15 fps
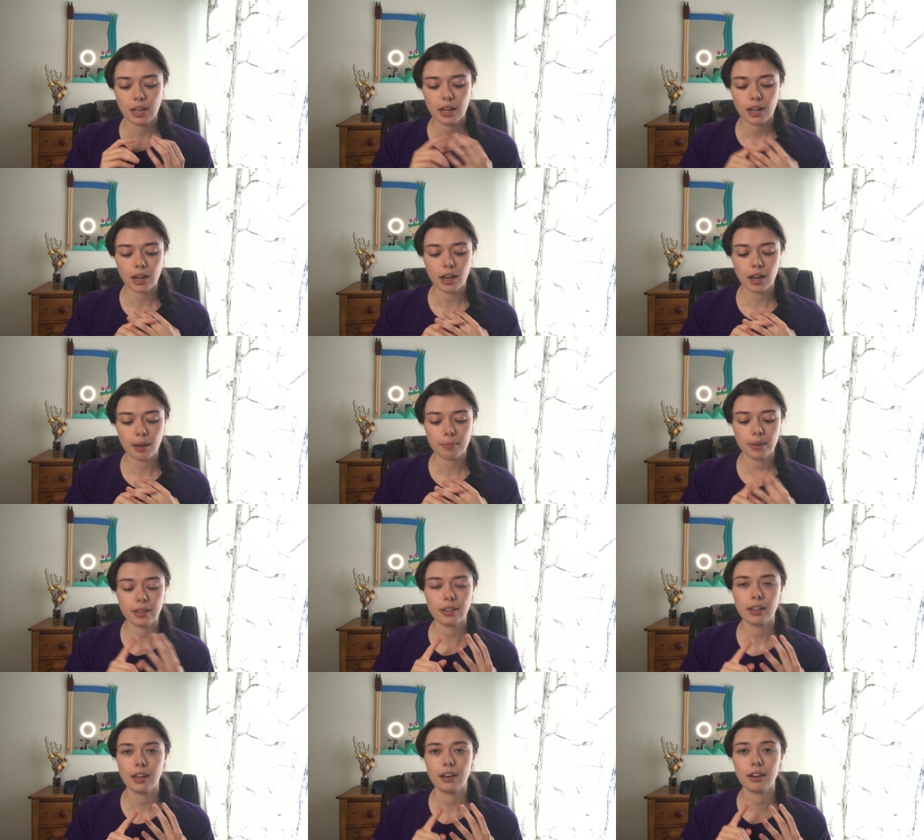
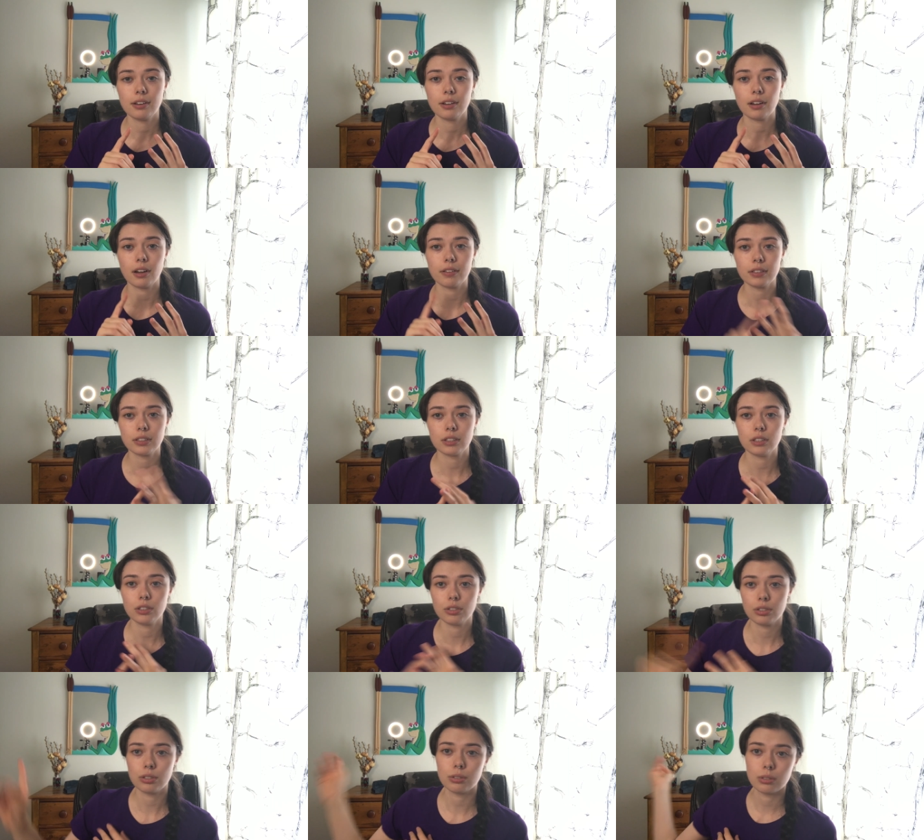And then obviously
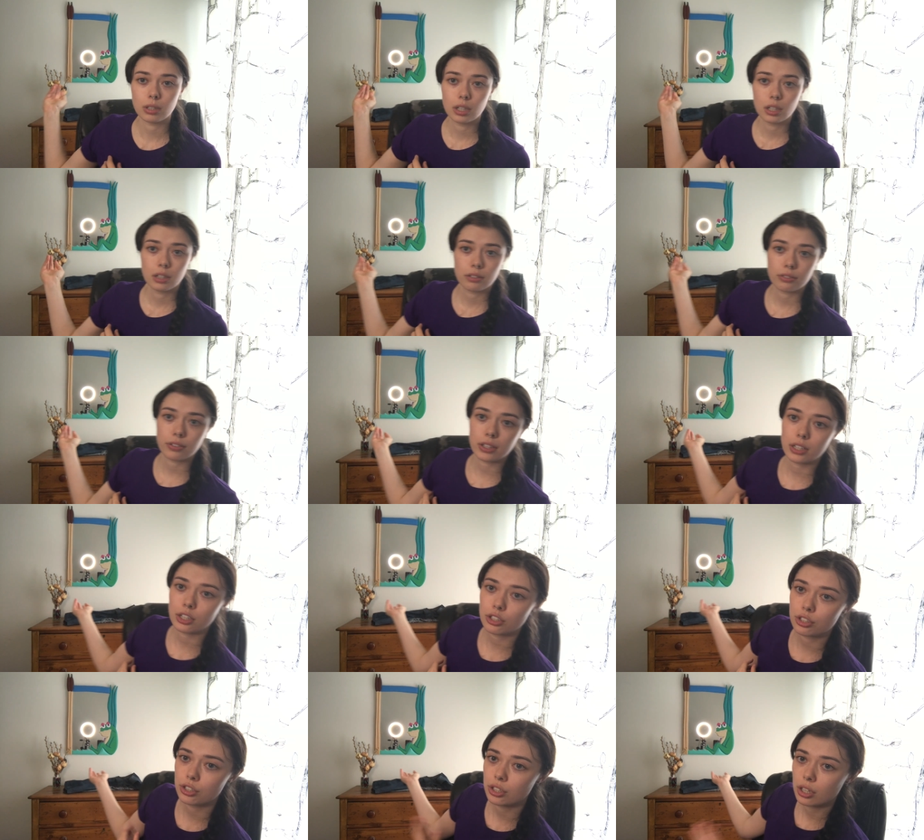to
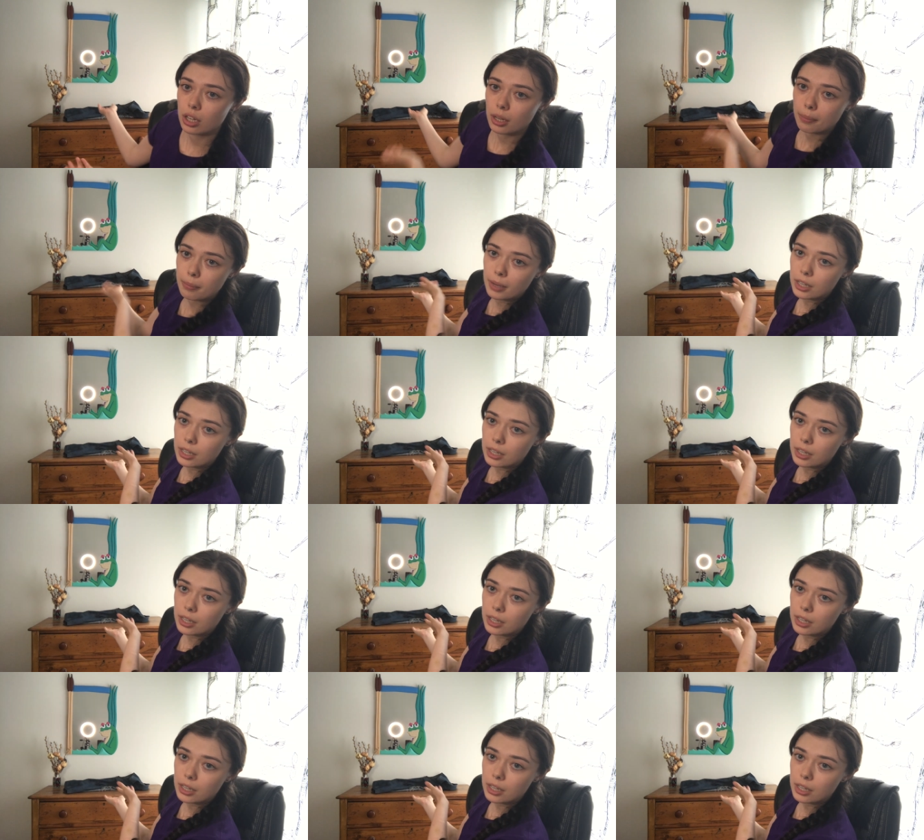finish my